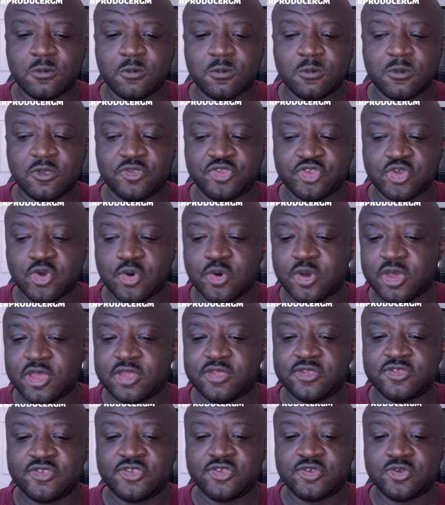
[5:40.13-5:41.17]
was
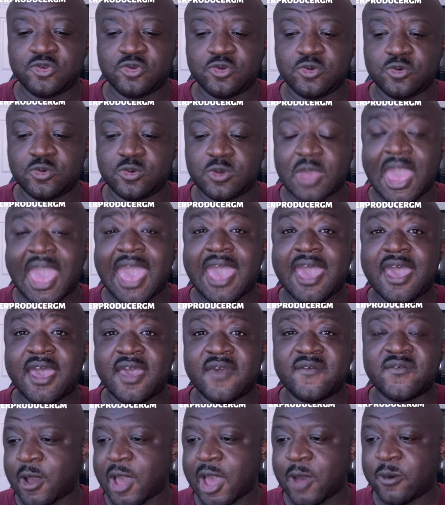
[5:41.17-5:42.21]
going to
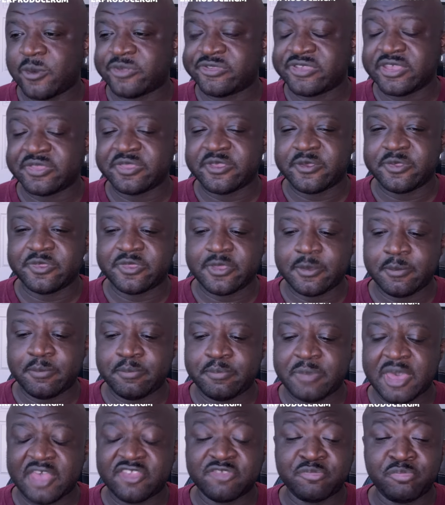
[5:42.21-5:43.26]
have. I would say that the
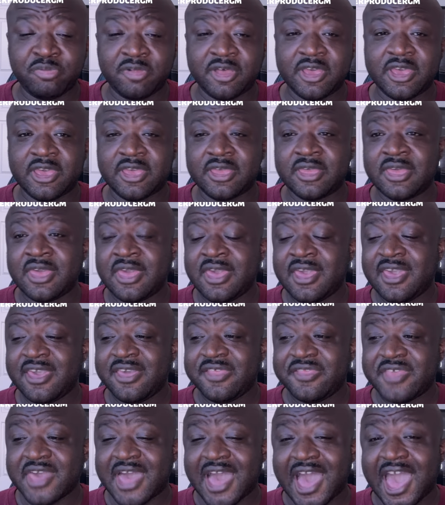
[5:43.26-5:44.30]
best play
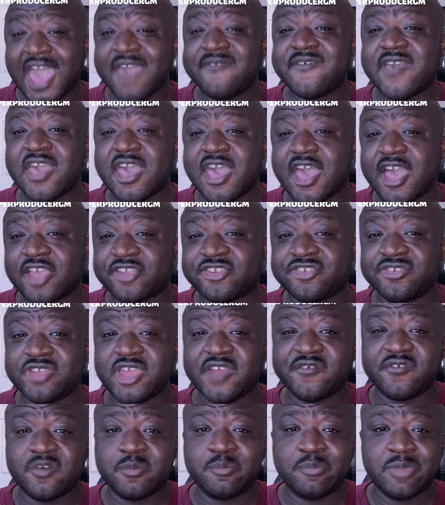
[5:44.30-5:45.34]
that I've actually
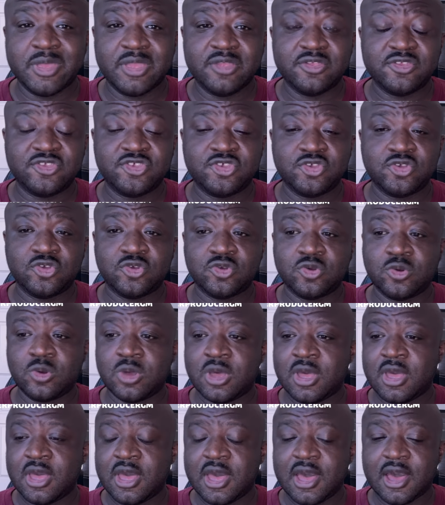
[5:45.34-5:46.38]
ever been to
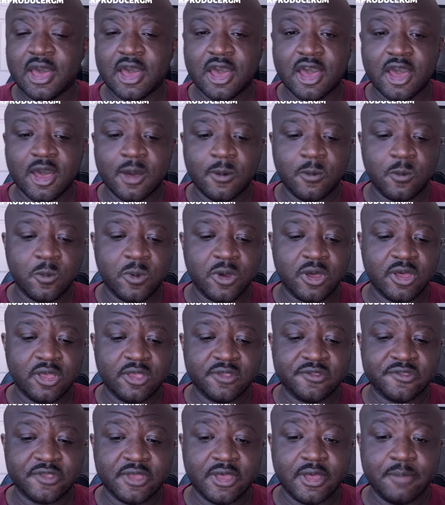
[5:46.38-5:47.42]

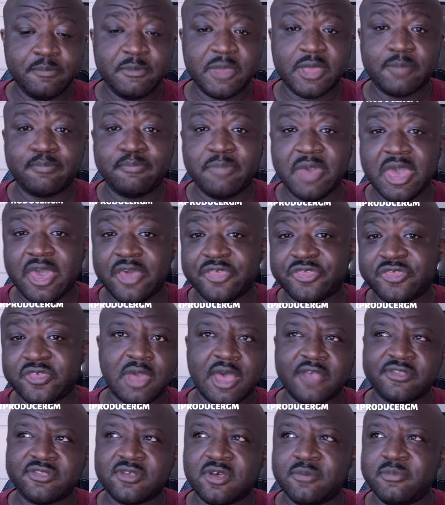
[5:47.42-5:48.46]
was Macbeth.
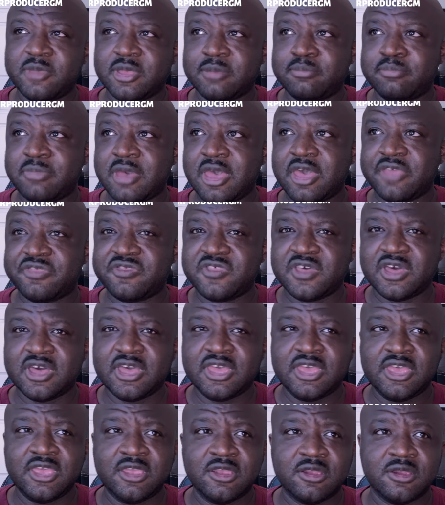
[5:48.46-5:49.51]
I saw Macbeth
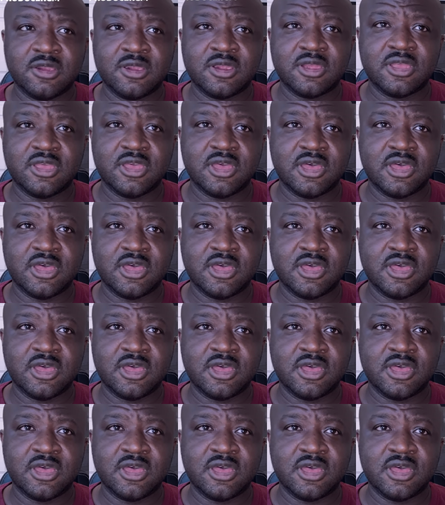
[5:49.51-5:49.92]
here